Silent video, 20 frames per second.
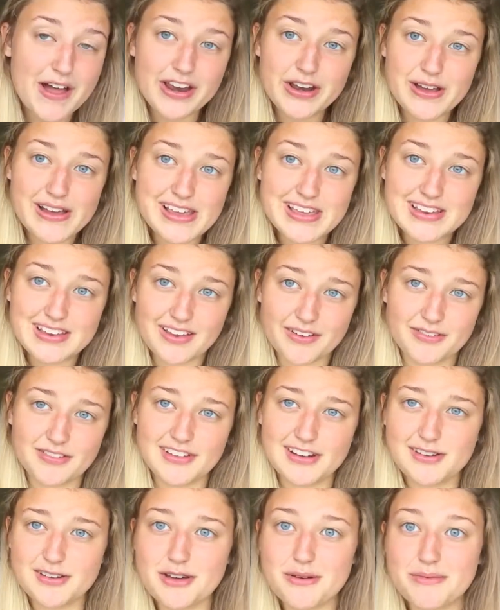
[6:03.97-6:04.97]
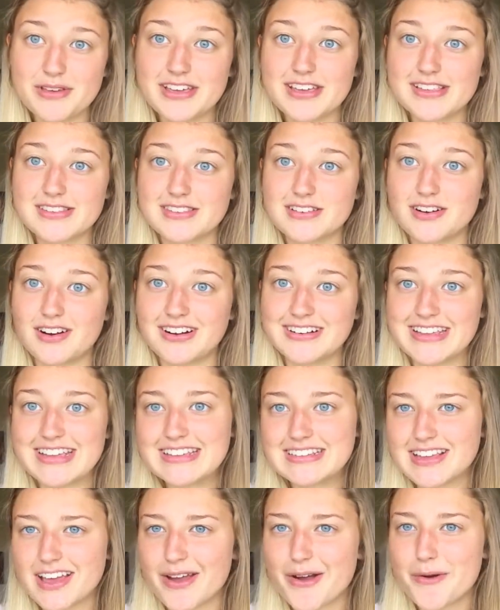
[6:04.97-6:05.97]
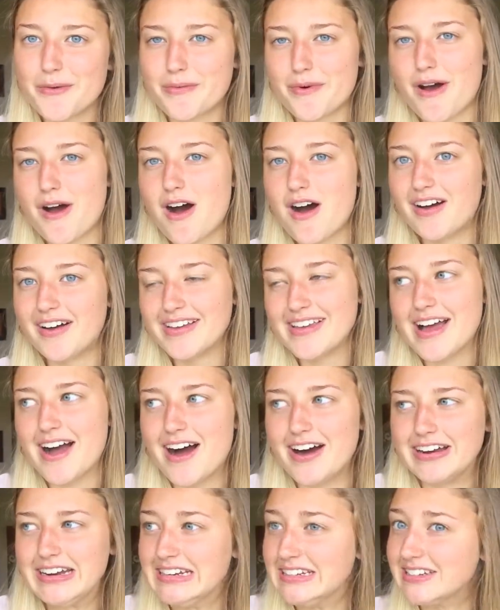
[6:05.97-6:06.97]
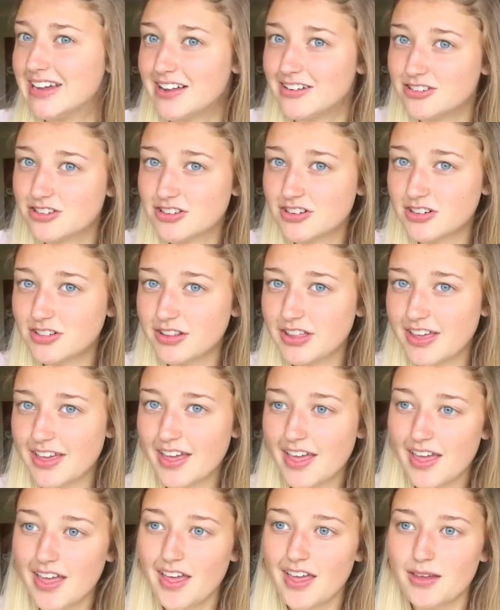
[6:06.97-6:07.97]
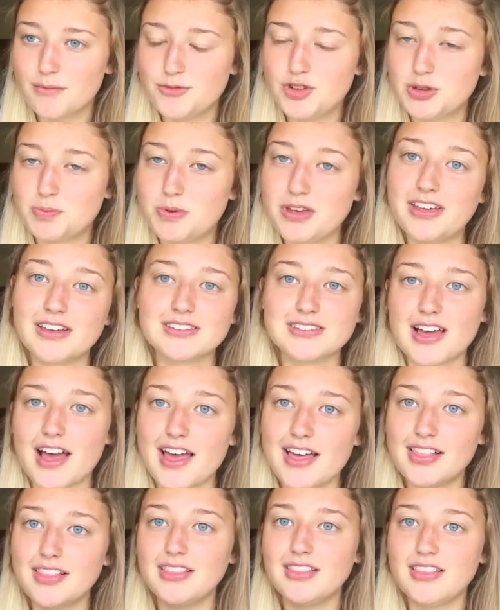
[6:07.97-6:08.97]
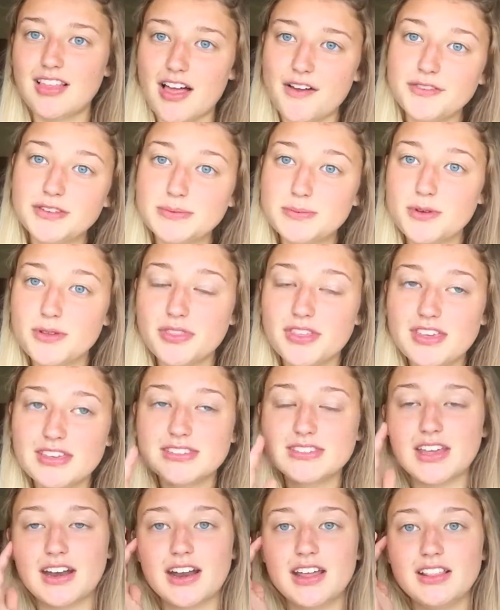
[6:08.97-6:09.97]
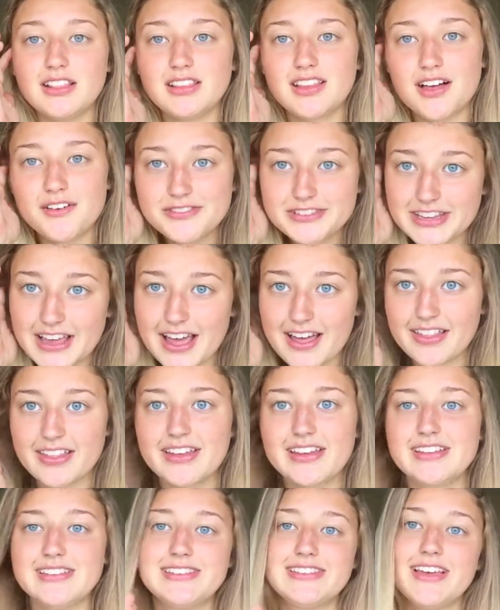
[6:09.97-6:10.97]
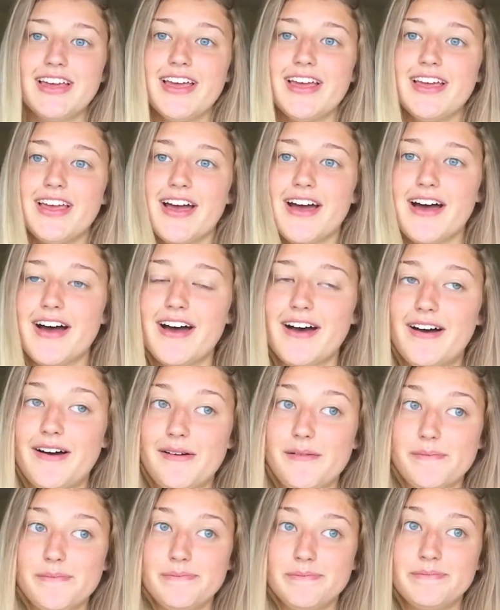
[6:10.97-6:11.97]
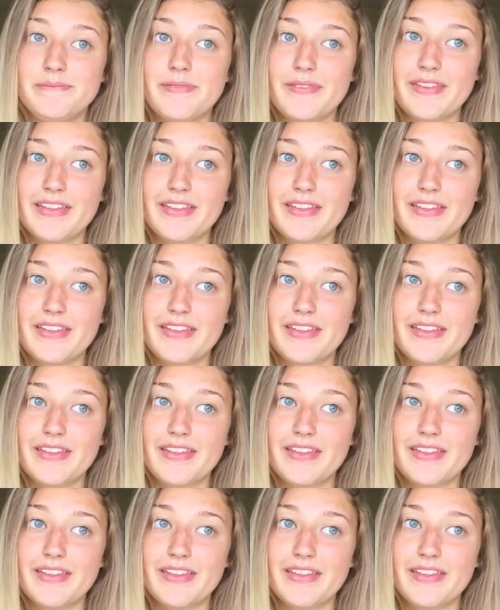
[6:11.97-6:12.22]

I know I could definitely do it because there are days I go raw unintentionally just because I love smoothies and I love salads, and